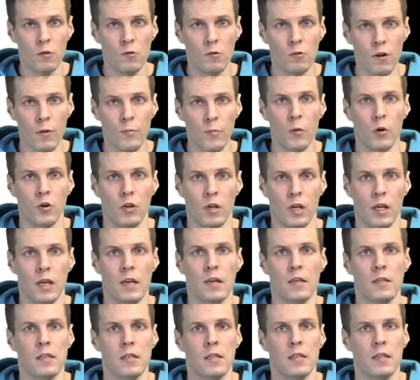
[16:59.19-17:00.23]
to report the
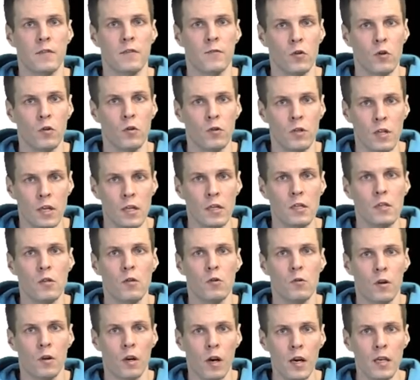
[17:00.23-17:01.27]
indices if you just
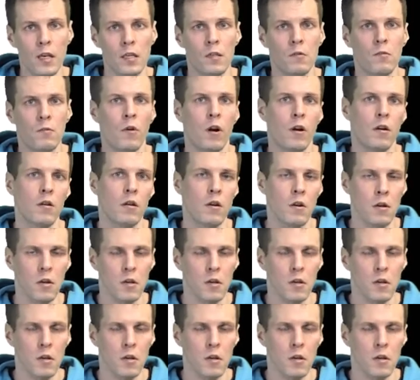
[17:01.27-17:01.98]
do chi-square.